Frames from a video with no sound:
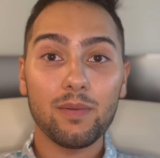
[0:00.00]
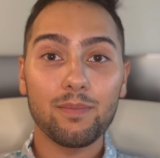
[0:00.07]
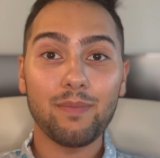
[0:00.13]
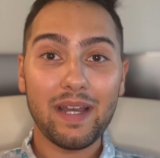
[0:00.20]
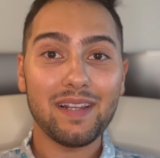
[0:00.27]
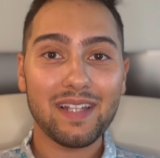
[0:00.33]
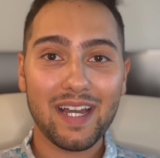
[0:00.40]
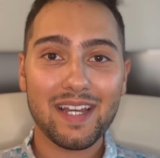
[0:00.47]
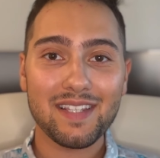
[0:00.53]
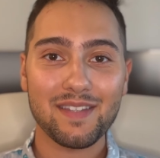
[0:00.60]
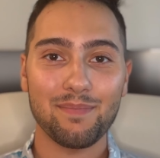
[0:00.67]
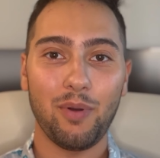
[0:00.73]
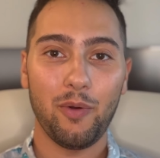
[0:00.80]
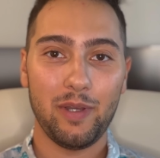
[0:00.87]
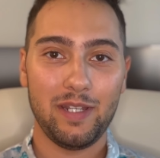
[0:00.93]
My last
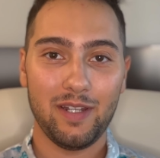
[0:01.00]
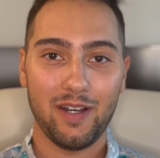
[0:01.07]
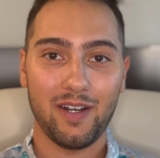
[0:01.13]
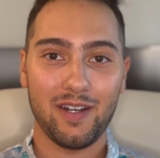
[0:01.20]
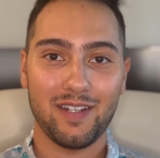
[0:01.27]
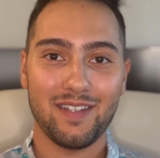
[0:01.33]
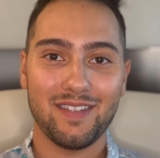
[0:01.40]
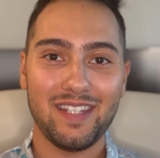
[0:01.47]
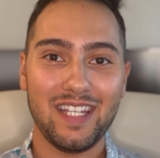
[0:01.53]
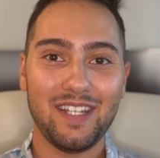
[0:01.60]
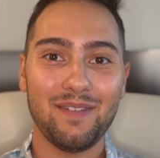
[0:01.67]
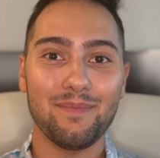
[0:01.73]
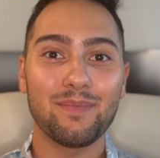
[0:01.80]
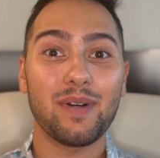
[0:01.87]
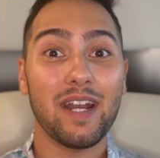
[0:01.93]
point on
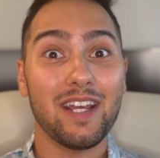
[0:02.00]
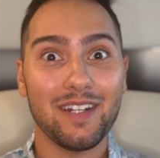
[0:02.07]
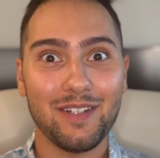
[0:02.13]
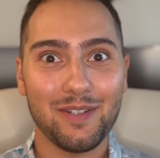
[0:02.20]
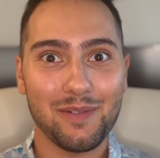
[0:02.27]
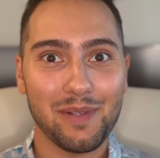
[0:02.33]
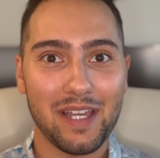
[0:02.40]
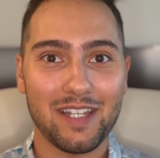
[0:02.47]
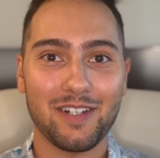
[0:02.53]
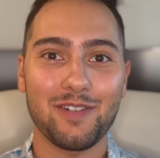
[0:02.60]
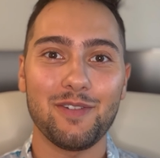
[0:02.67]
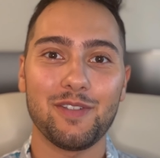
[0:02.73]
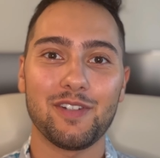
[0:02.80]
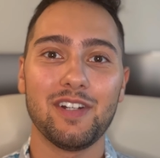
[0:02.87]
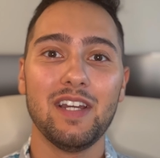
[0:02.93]
the brand new Land
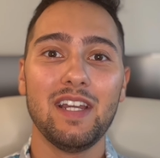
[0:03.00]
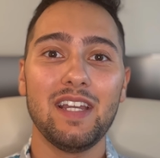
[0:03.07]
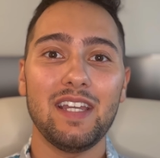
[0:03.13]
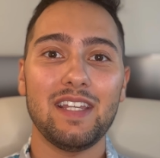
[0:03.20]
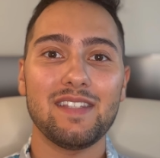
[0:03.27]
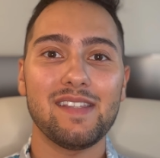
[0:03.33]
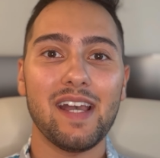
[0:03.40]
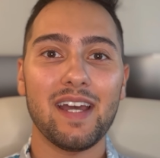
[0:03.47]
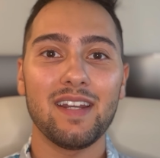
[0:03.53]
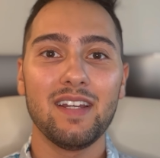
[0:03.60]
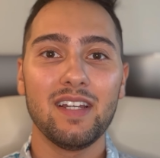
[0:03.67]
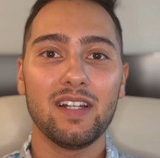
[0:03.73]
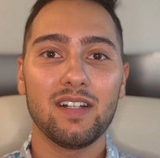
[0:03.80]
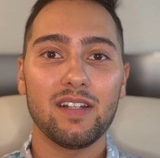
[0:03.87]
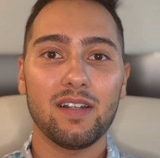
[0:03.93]
Cruiser is that
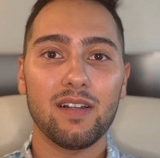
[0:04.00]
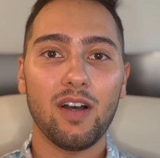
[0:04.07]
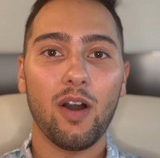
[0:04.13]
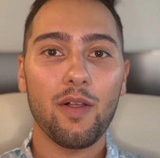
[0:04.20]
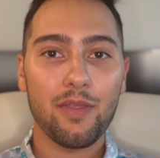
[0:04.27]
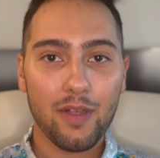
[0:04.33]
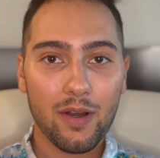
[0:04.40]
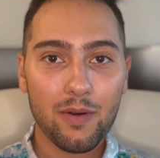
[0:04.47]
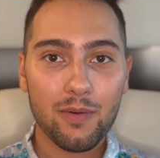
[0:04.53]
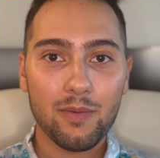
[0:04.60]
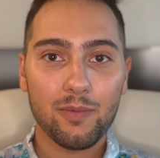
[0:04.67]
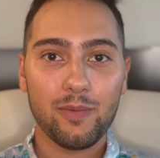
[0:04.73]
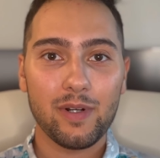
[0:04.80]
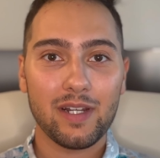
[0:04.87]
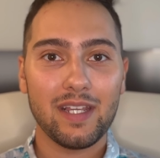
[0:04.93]
although
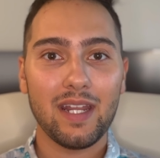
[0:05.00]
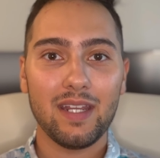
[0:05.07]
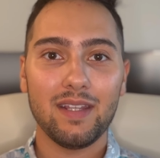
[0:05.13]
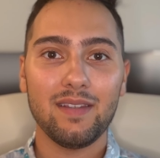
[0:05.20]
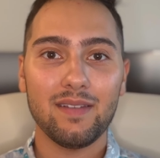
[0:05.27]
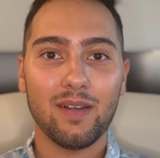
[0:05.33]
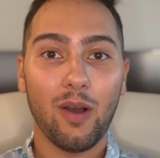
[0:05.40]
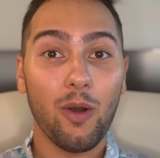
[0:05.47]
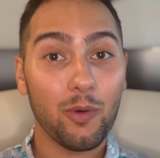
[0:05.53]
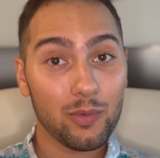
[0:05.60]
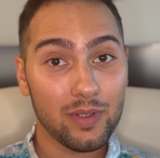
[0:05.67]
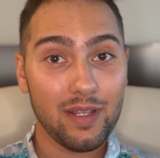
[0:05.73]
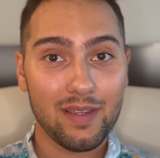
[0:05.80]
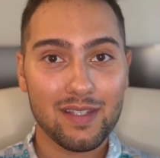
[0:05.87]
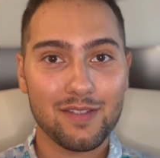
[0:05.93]
we're getting
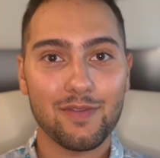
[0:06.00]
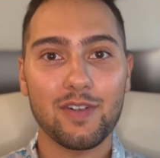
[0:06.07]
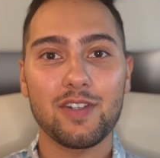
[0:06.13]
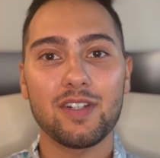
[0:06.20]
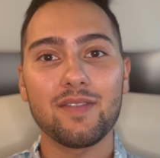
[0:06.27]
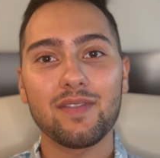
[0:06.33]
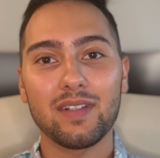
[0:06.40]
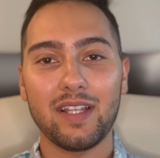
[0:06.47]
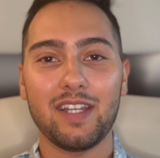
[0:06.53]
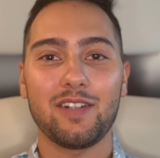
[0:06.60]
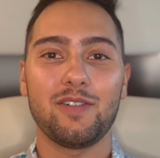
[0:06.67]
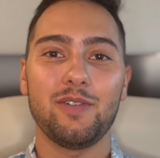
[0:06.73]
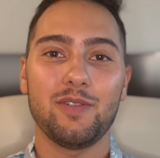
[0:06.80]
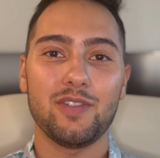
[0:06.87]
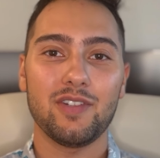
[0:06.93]
only this version of the Land
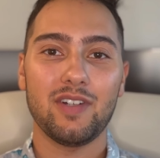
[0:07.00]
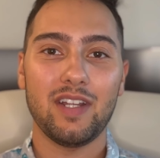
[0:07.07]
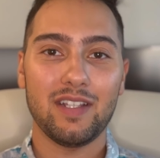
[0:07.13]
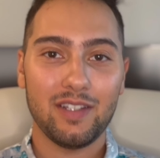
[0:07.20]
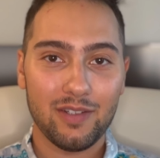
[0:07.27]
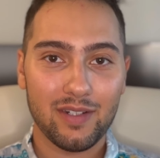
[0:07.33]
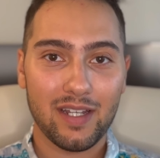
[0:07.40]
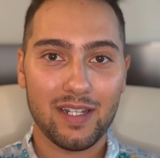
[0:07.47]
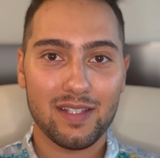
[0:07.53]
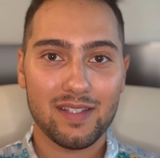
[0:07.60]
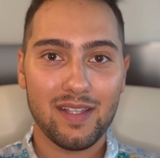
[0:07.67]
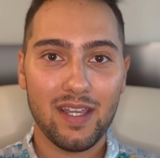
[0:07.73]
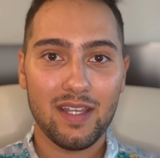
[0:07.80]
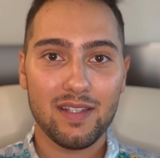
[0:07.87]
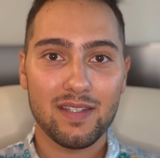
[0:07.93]
Cruiser in the United
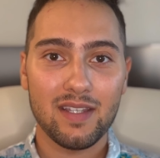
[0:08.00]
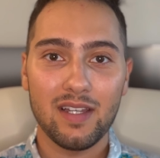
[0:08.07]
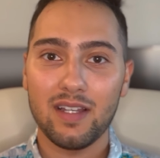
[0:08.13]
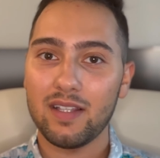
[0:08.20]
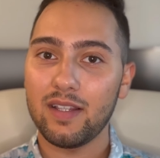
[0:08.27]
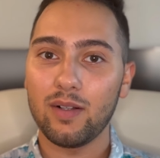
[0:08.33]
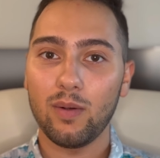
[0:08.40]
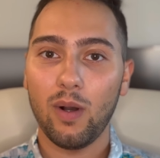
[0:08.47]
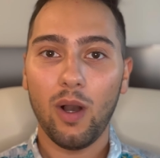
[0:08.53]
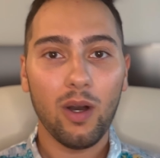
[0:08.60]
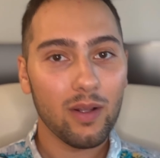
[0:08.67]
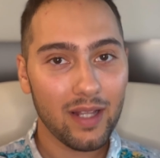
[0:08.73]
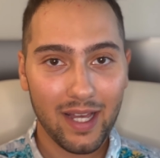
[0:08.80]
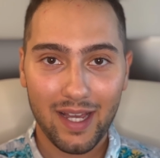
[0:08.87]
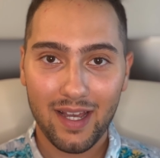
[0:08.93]
States, they'll
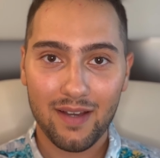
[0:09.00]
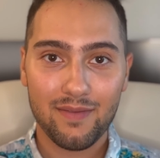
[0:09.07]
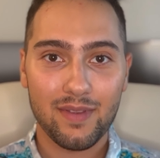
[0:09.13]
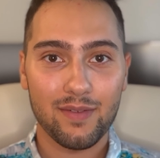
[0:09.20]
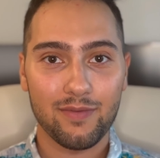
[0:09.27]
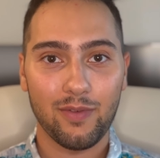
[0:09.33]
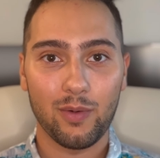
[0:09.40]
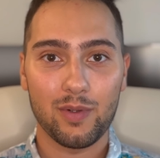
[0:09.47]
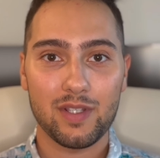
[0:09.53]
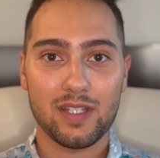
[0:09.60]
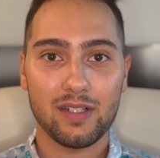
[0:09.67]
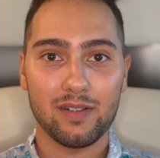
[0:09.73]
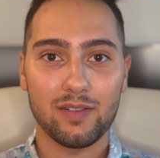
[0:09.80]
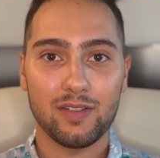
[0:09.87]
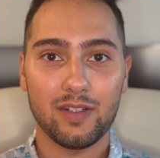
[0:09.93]
all have the
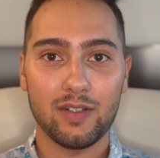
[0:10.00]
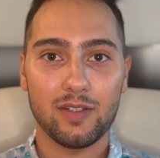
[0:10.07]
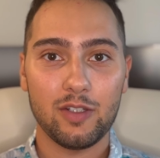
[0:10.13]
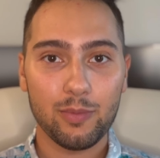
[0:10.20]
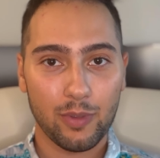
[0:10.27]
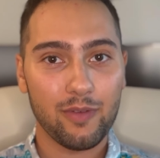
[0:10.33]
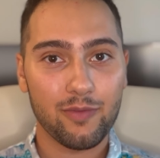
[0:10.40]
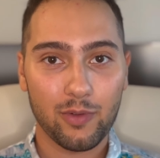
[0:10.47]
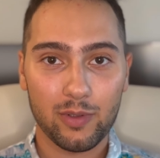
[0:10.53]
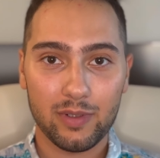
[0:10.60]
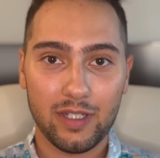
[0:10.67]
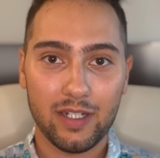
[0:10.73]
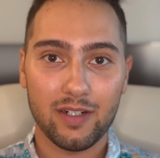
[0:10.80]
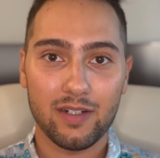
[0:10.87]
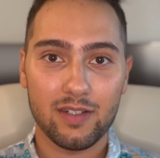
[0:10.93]
4-cylinder 2.4
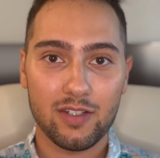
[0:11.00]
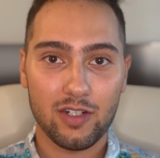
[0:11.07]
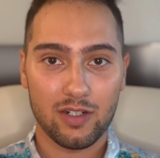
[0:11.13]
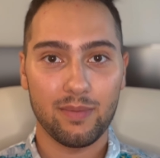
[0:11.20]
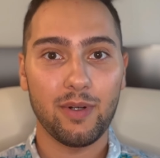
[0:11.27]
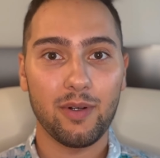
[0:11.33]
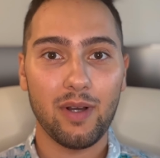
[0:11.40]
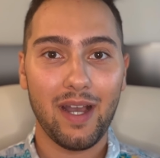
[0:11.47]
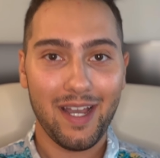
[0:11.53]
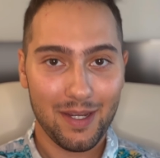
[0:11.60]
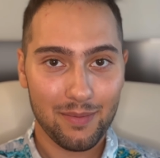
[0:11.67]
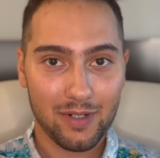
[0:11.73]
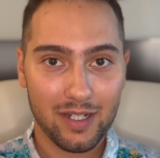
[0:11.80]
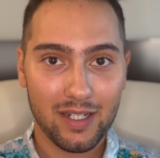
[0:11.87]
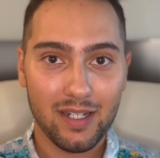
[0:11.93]
liter turbo
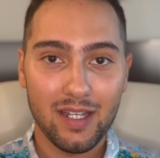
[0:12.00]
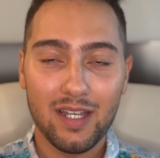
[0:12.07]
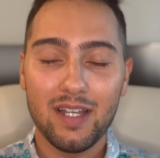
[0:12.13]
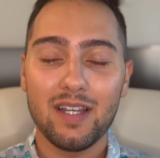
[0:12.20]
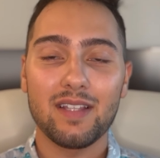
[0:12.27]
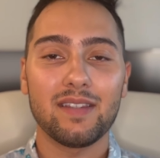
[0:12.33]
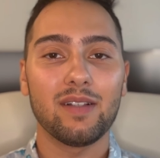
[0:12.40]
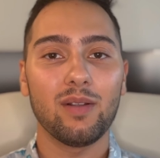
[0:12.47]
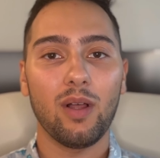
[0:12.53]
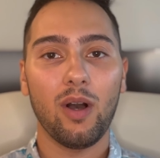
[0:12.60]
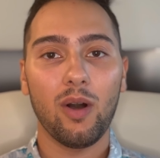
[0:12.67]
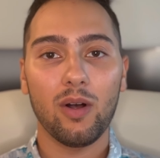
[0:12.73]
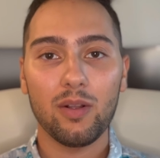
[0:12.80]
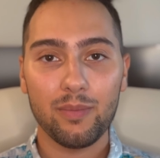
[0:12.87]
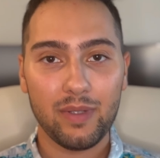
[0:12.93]
hybrid. They'll
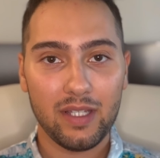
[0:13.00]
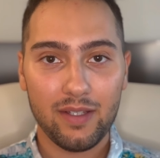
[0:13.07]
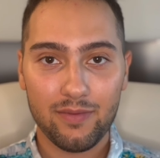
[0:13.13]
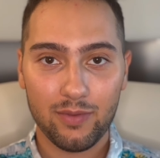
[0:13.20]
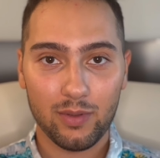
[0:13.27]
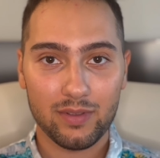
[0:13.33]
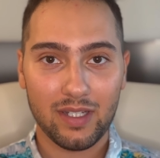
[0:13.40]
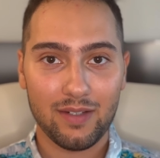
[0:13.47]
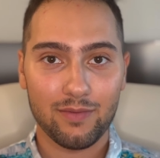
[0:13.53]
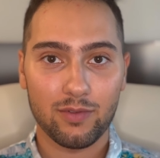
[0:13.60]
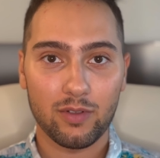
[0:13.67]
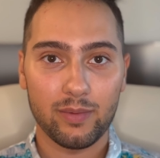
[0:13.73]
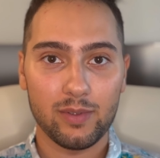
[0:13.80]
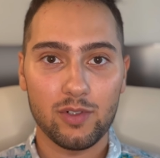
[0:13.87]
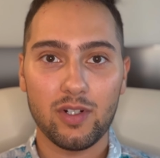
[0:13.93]
all be full-time
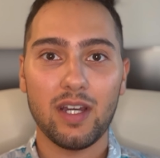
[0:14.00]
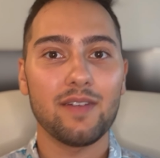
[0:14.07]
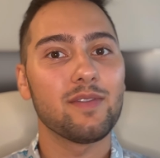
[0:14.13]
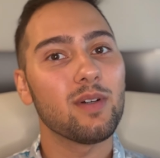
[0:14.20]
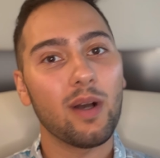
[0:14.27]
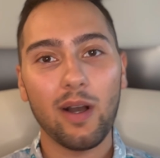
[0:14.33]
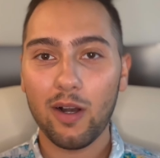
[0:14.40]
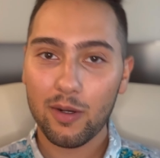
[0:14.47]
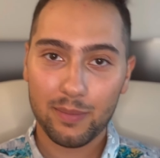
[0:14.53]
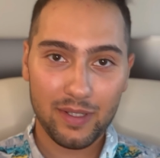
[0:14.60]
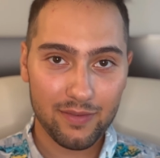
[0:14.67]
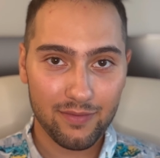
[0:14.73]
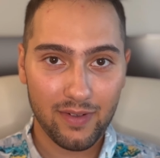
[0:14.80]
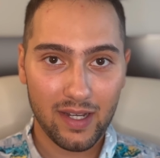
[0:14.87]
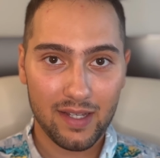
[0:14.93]
4-wheel drive. They'll all be
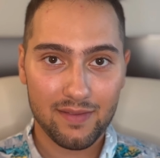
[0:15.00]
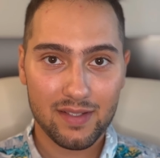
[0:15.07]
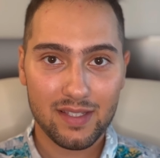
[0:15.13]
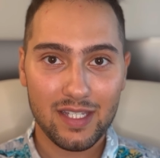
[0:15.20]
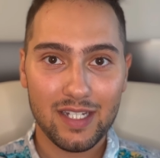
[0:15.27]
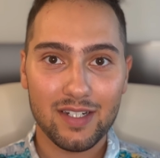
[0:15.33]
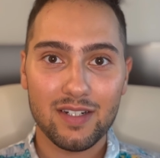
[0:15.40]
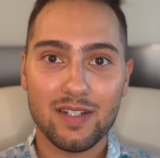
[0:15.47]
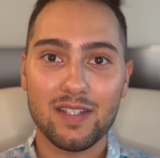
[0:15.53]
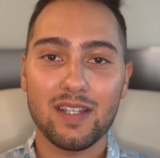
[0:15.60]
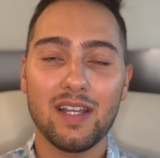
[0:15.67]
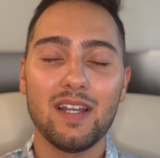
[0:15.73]
5-seaters.